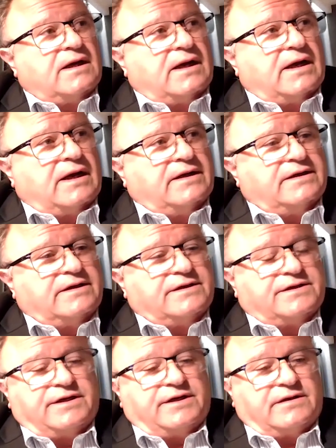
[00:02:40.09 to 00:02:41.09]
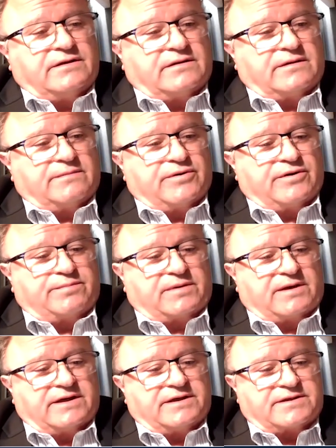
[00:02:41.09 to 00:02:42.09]
and indeed the
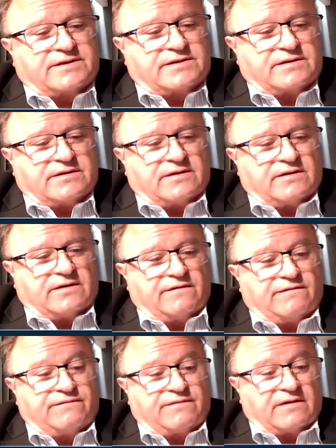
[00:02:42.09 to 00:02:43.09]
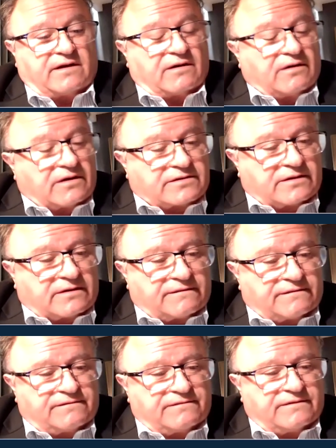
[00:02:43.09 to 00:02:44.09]
birthplace of a lot
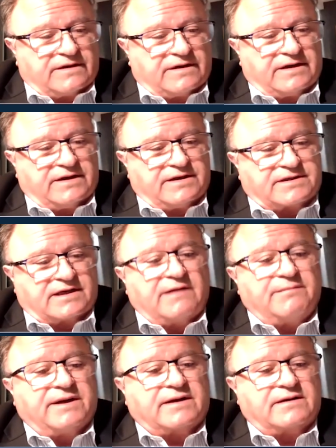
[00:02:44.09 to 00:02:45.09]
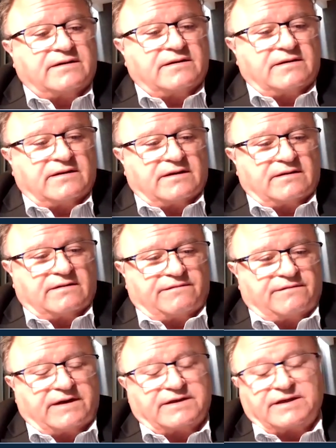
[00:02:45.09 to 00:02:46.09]
of Islamic
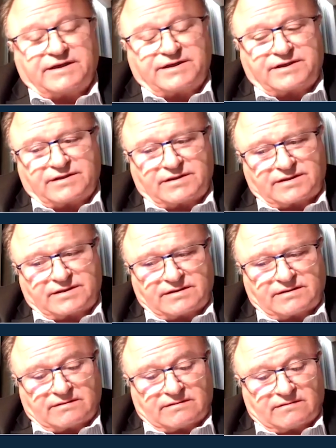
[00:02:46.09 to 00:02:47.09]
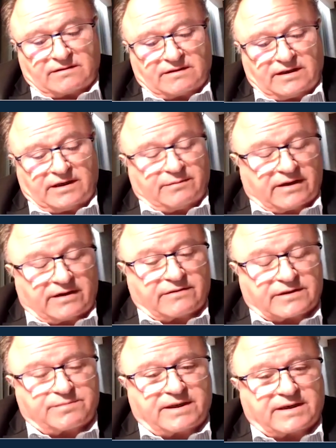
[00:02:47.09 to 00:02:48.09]
foundations in many
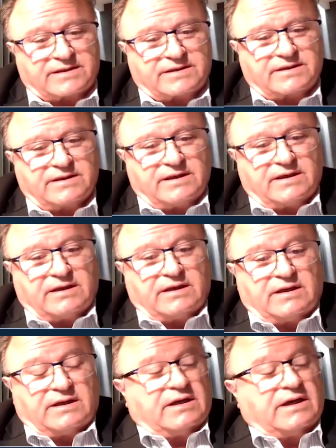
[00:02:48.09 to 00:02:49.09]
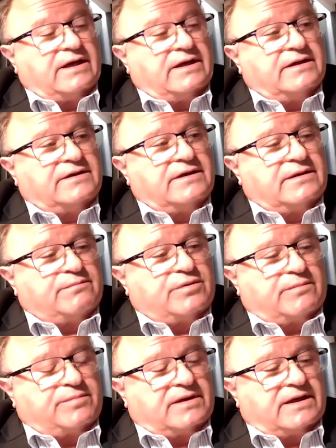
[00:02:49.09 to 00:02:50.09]
respects. And indeed the
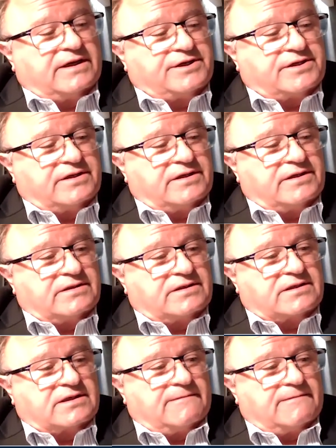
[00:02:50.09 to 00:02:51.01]
population is,